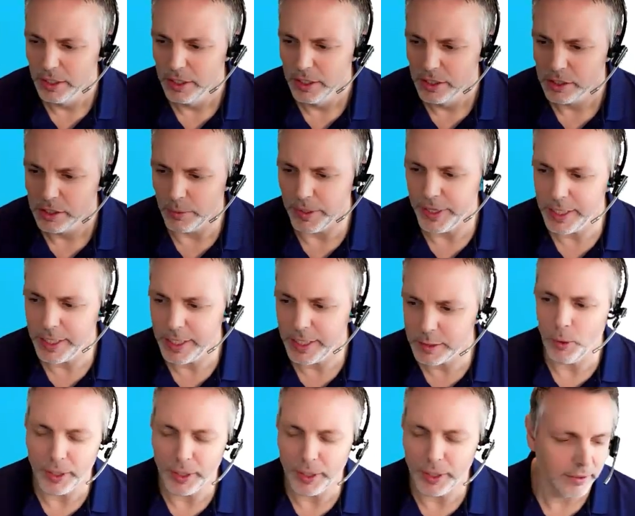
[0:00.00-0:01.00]
So at this
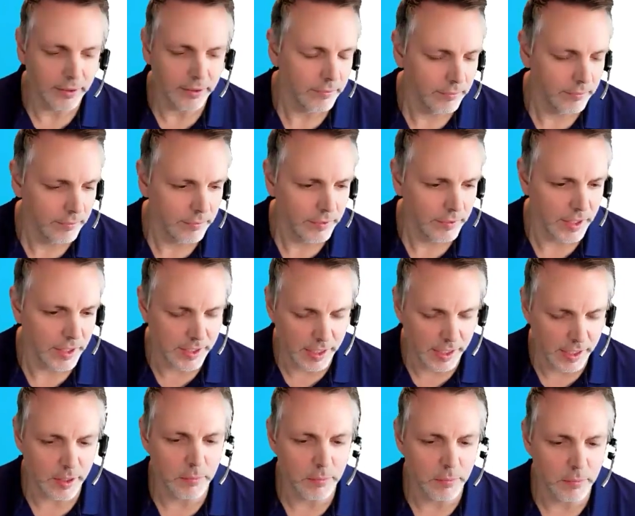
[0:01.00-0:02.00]
point, the
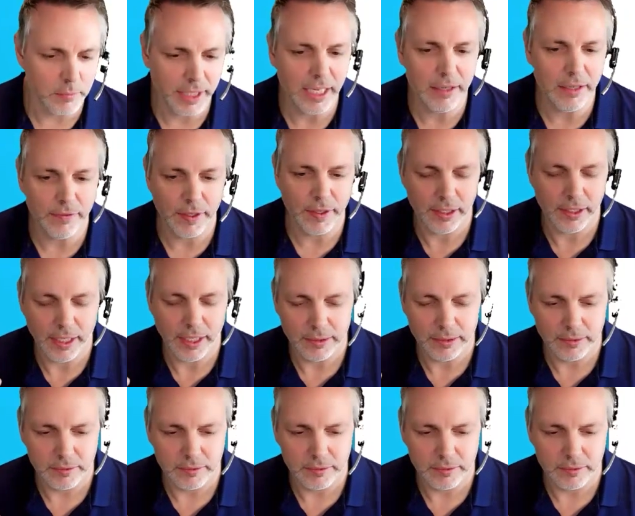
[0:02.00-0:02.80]
system can either